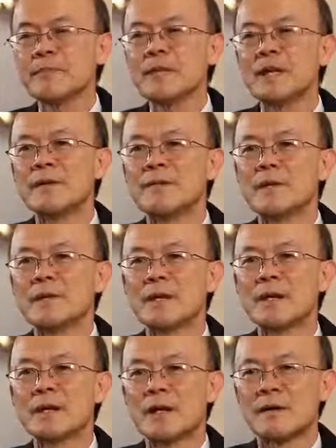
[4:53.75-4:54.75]
If you
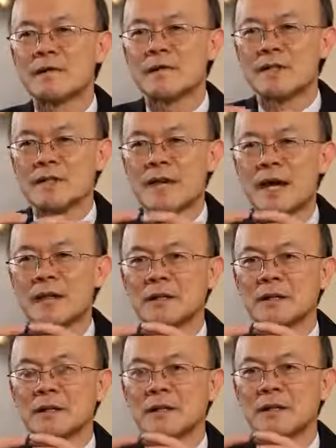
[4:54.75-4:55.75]
think of a
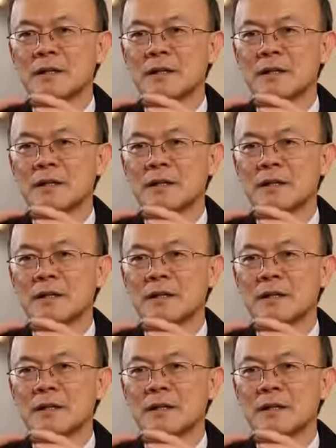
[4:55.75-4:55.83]
cell